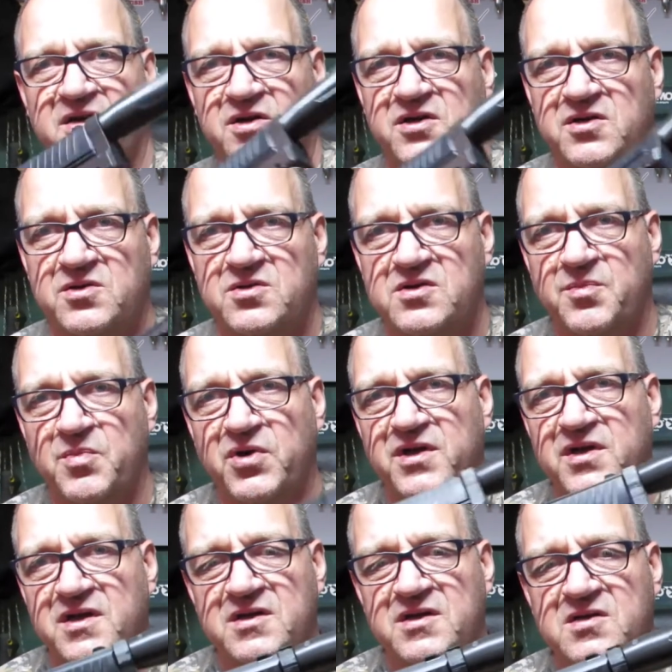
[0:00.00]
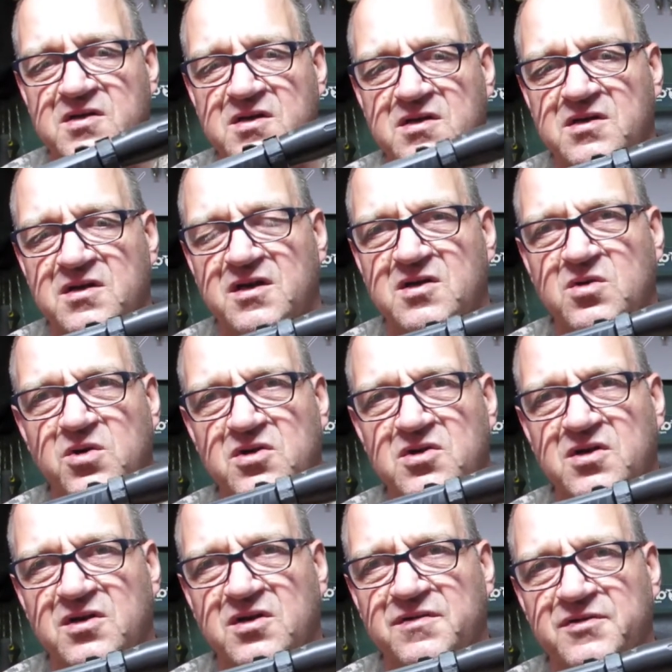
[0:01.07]
I use to print this is quite
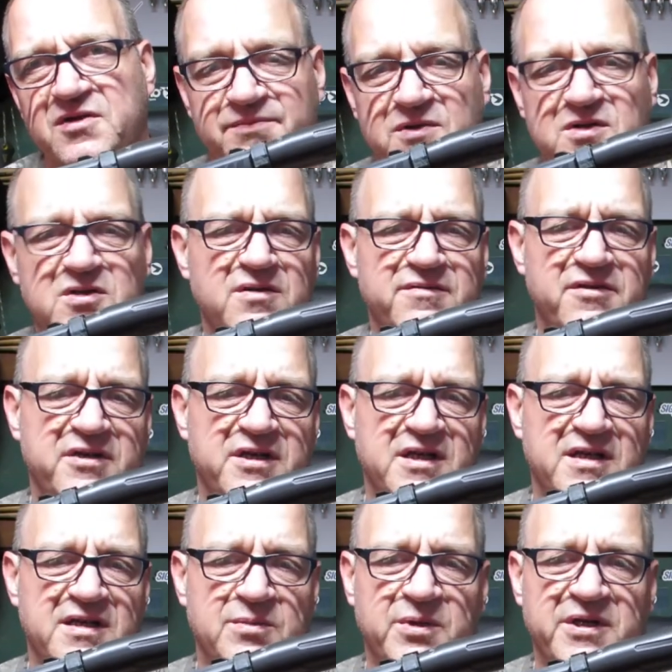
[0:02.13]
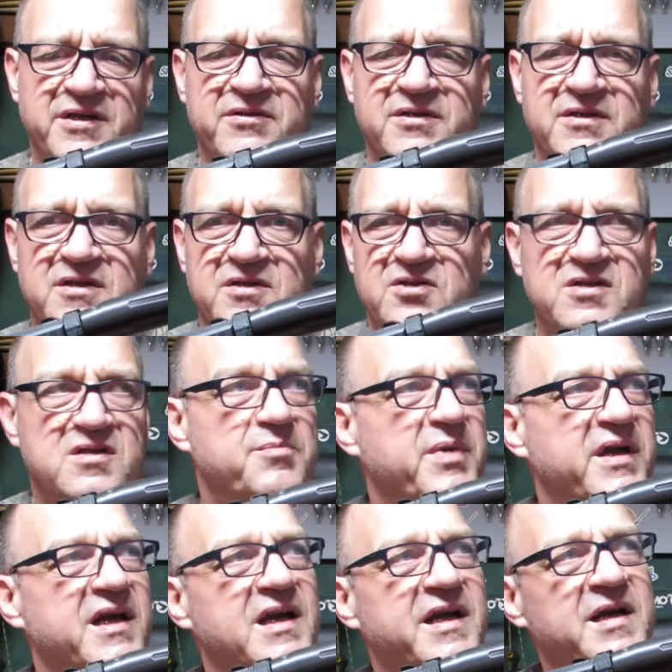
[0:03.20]
soft. It's not very hard wearing, it's just a
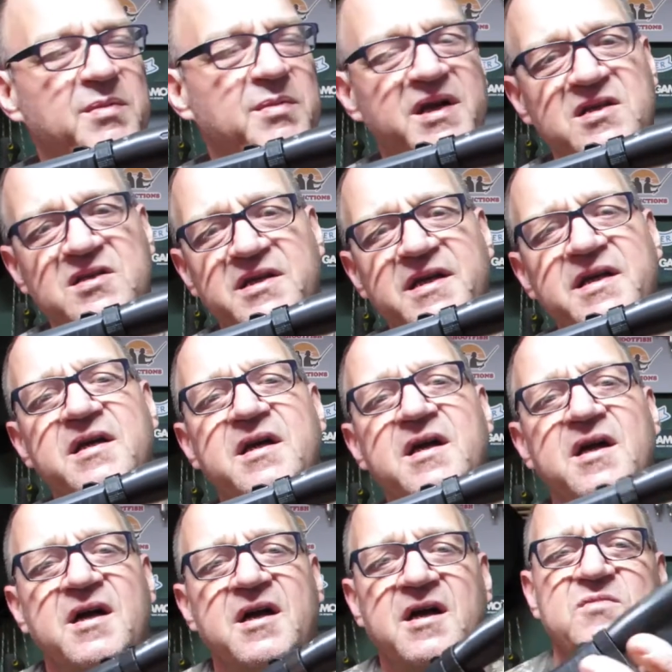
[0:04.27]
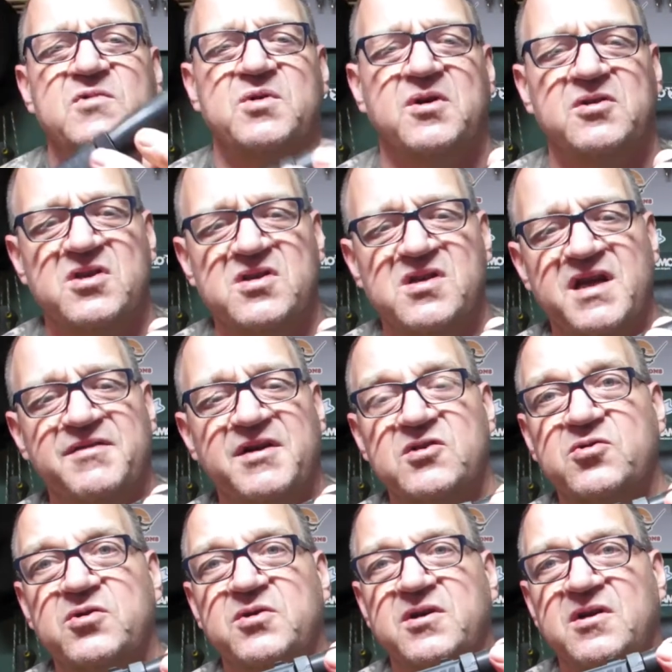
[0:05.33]
PLA plastic. So I'll just leave that
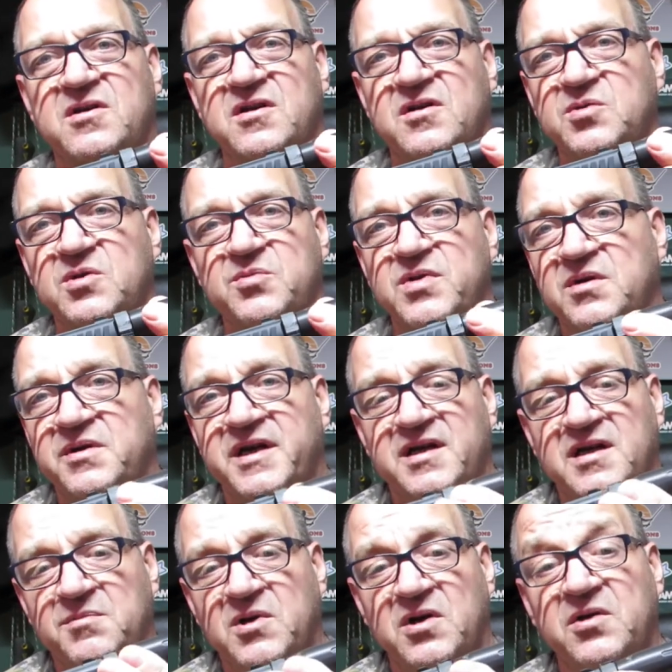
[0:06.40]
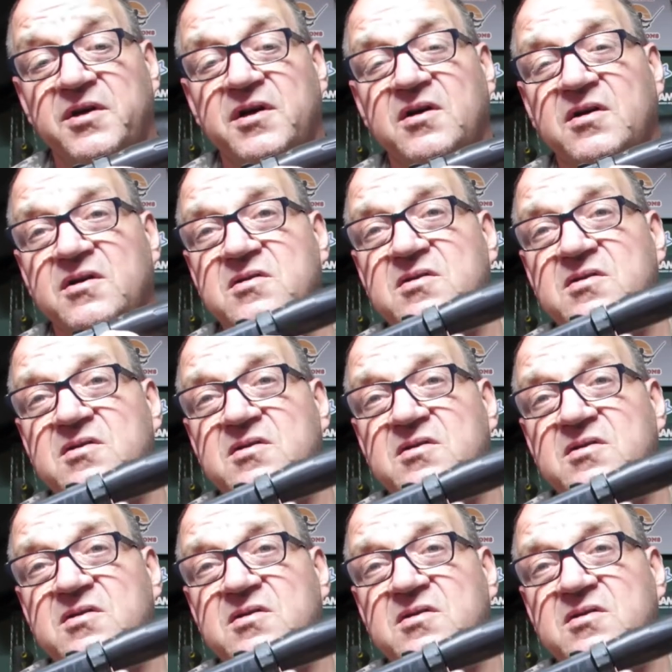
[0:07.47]
screwed on. I will probably end up gluing it on at